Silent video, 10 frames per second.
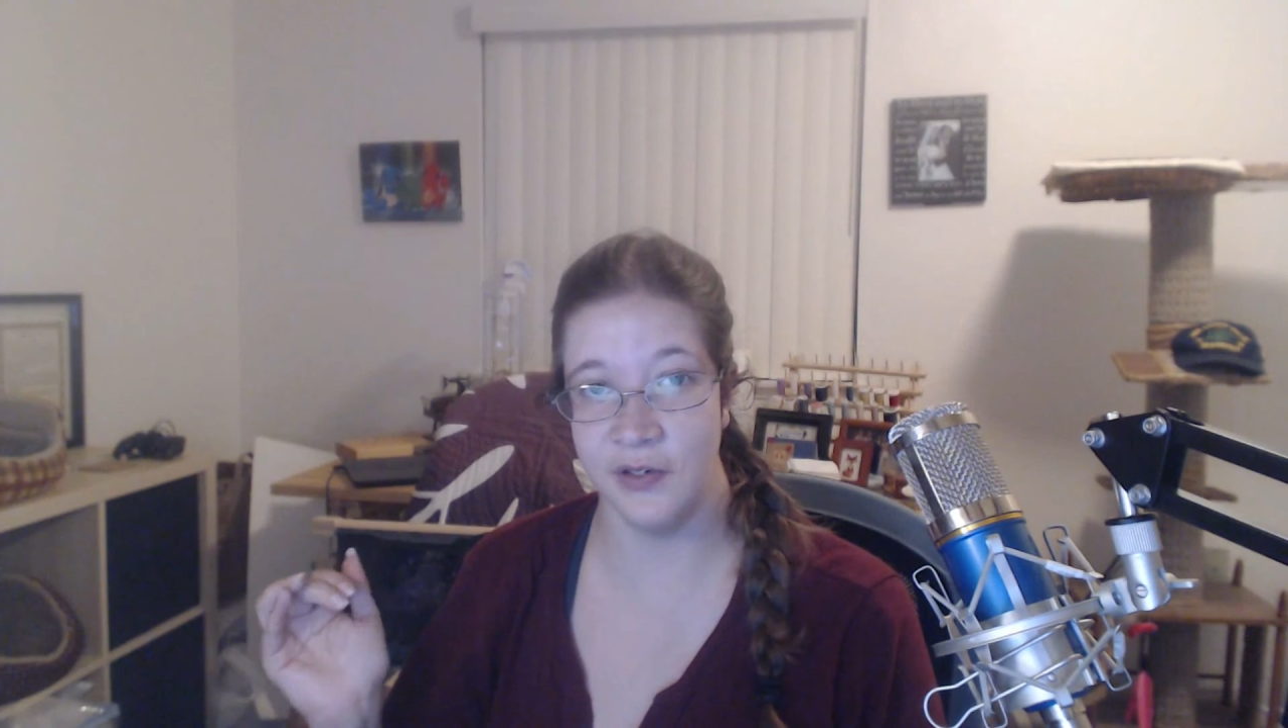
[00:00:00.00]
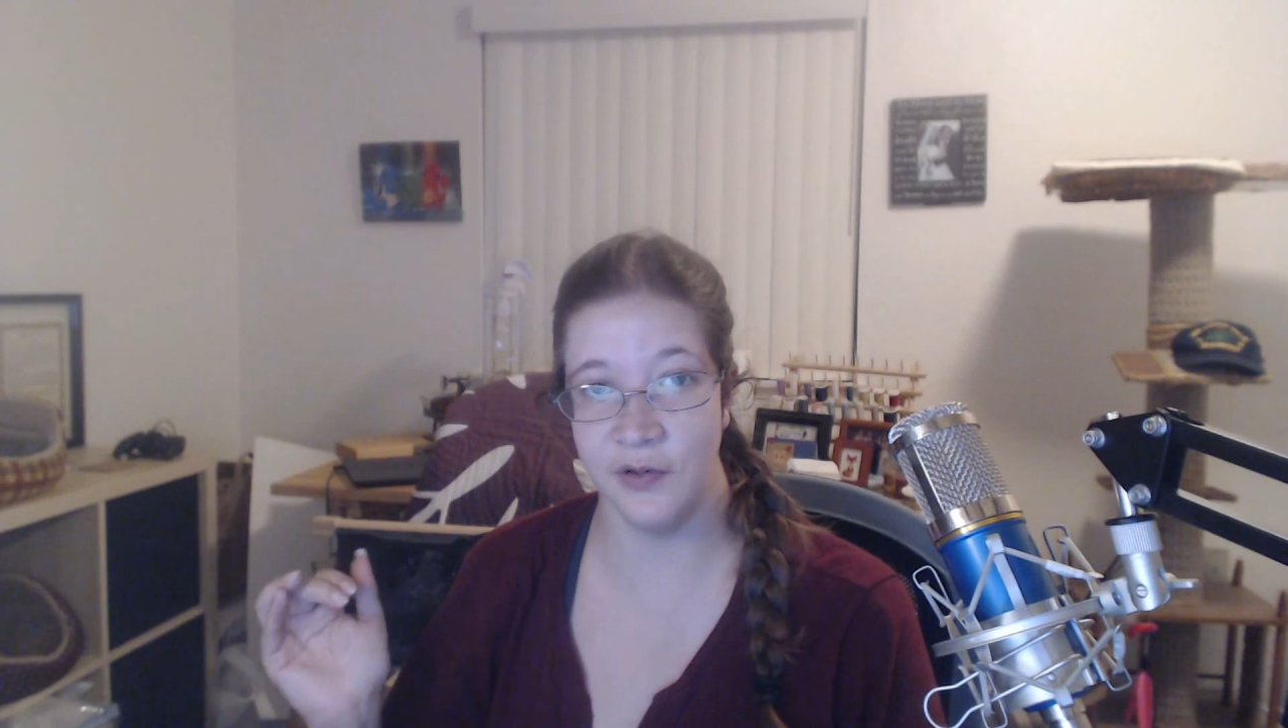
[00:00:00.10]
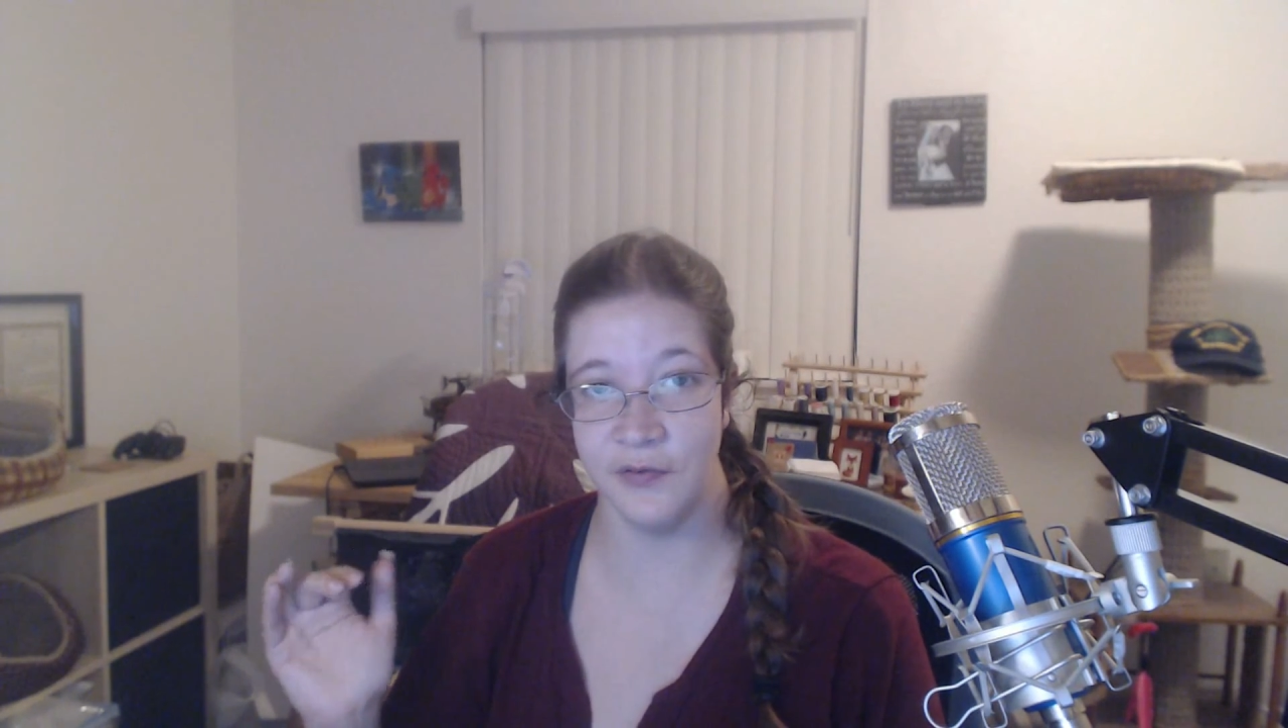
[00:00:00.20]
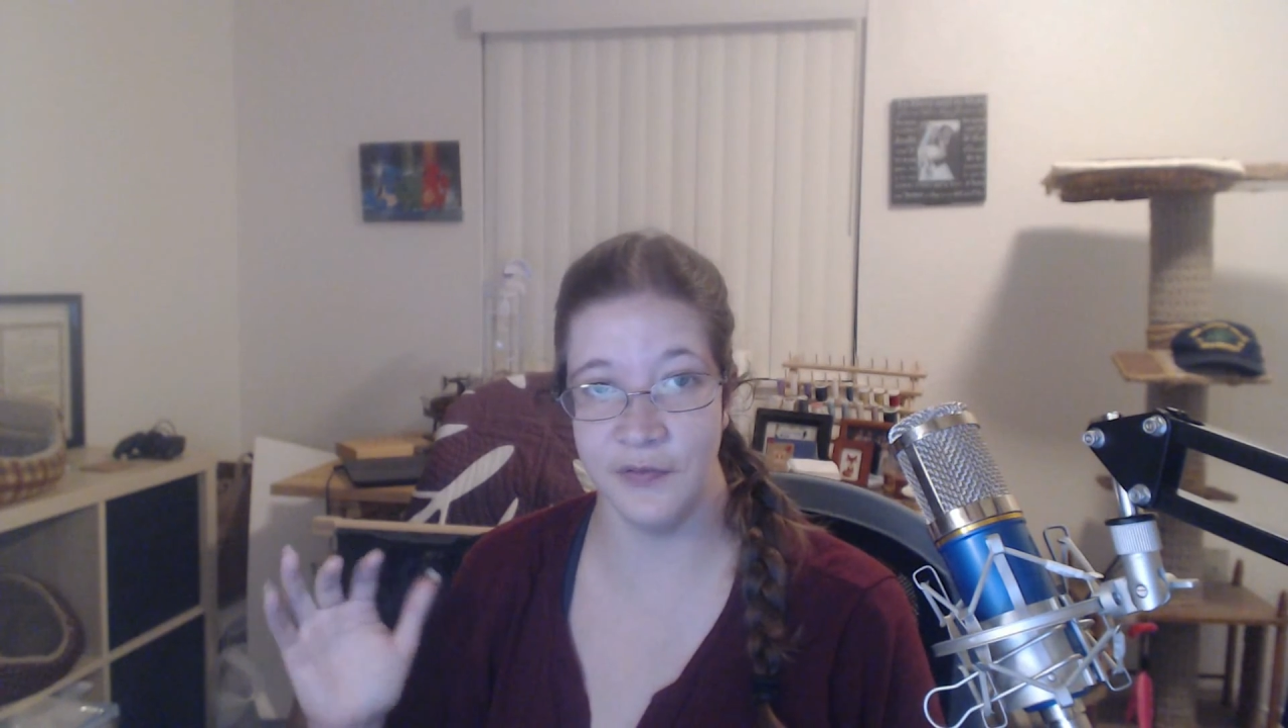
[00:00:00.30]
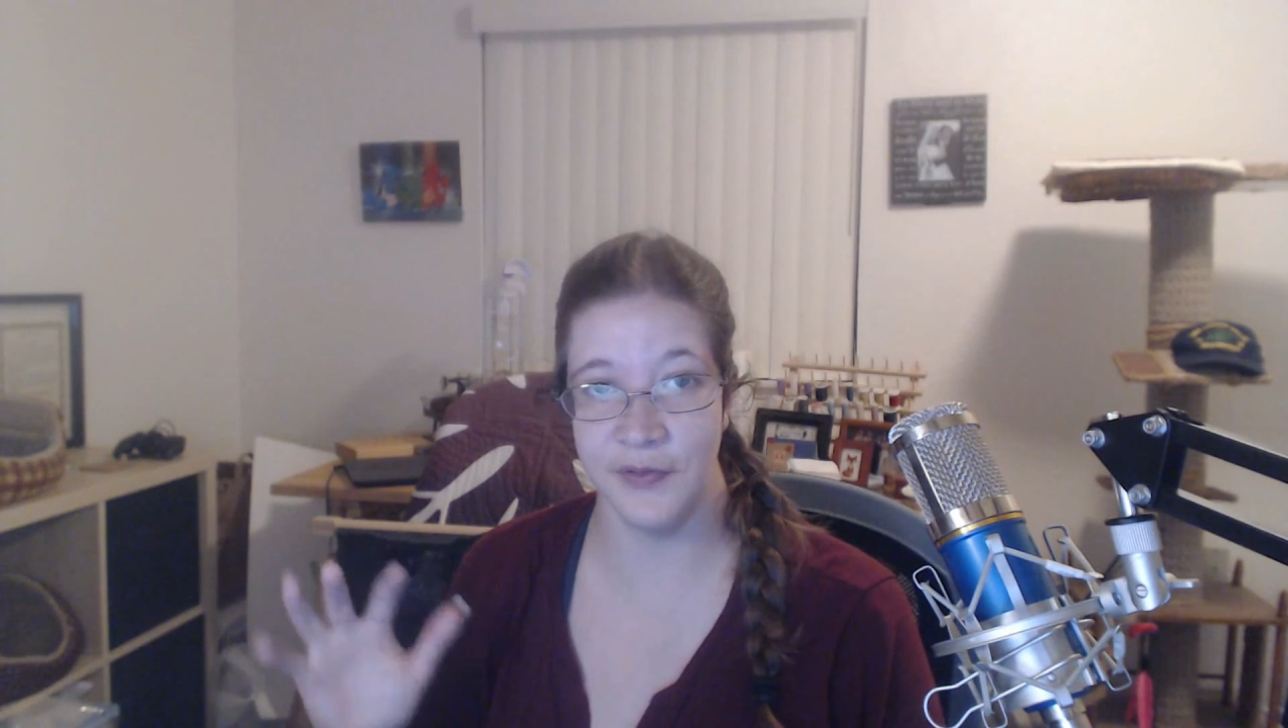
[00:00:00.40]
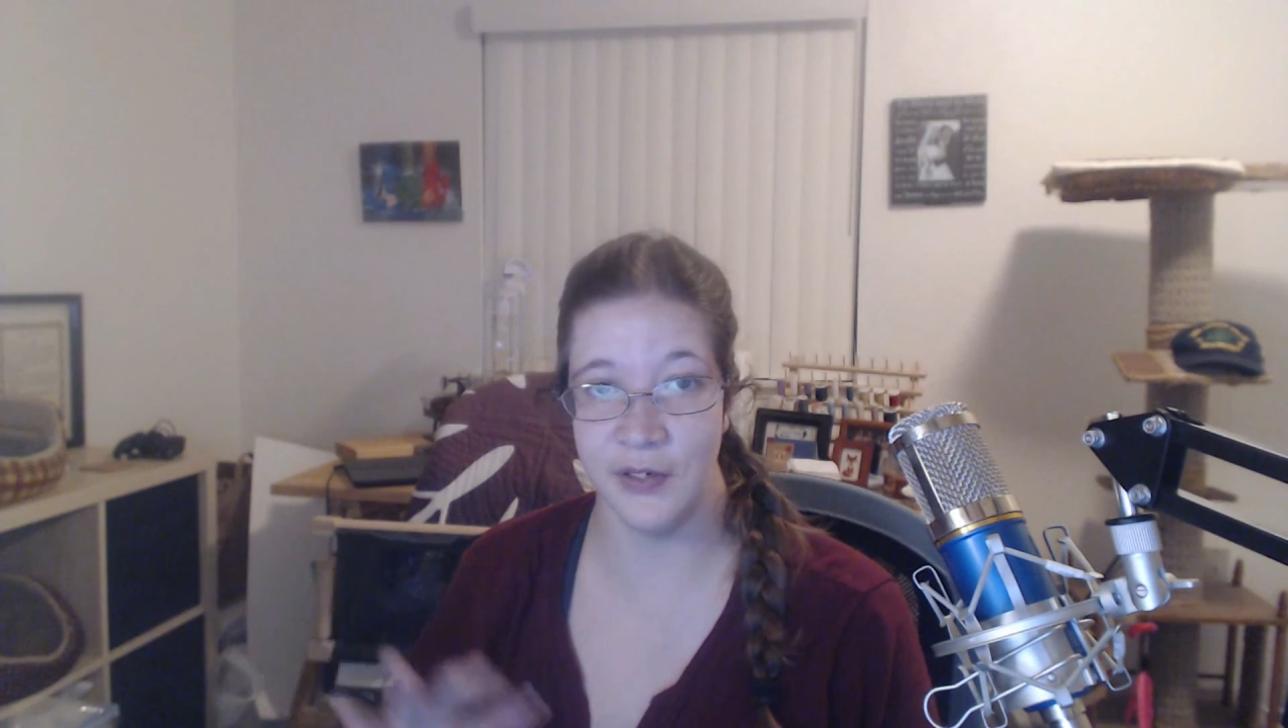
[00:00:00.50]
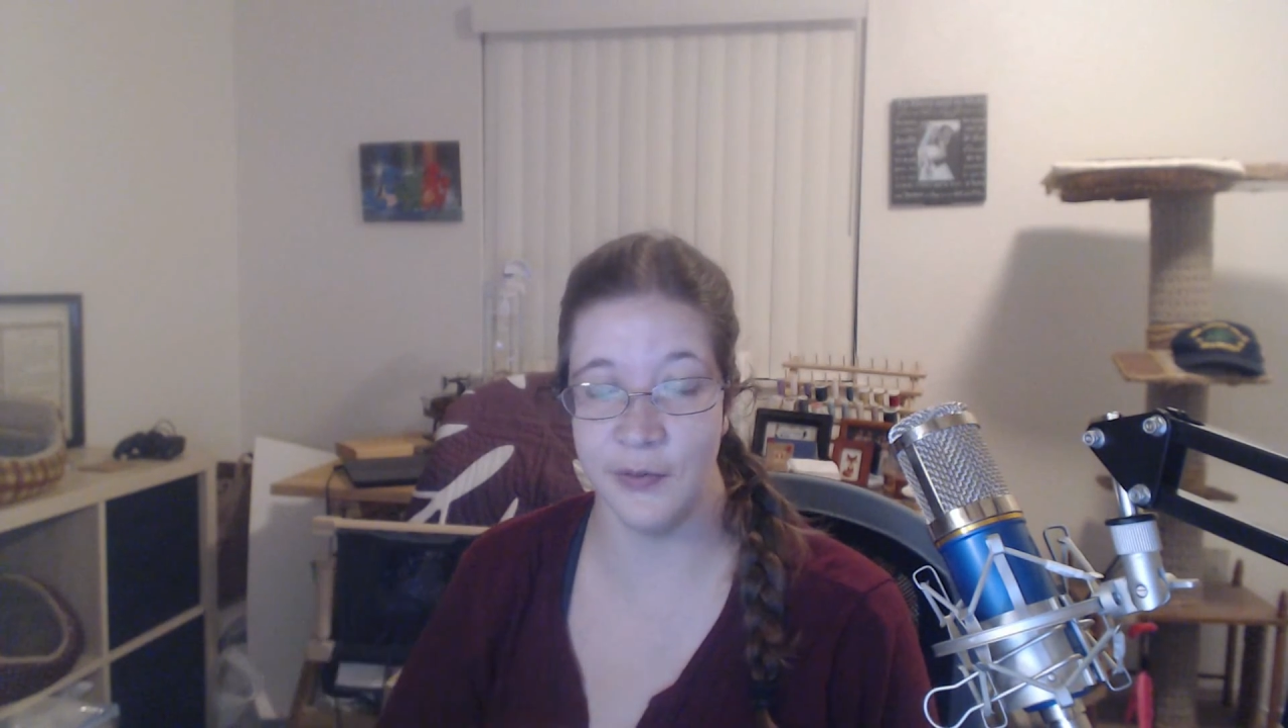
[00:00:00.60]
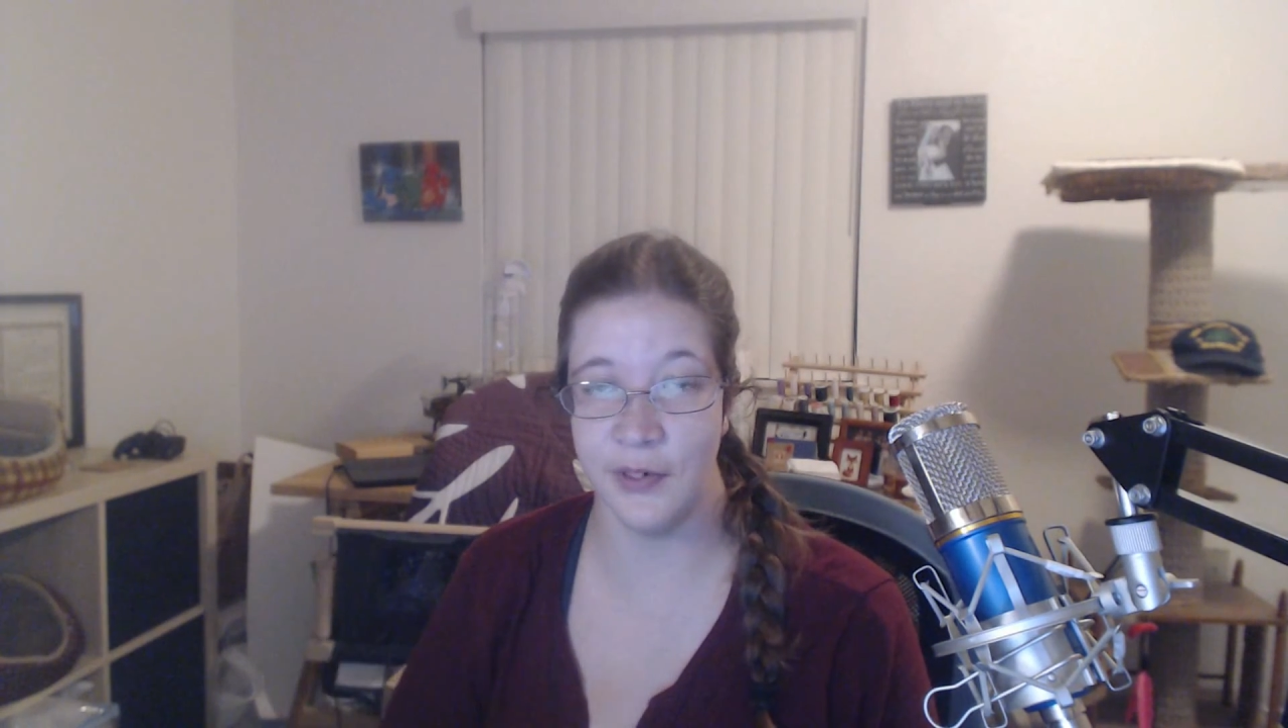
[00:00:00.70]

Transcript: overview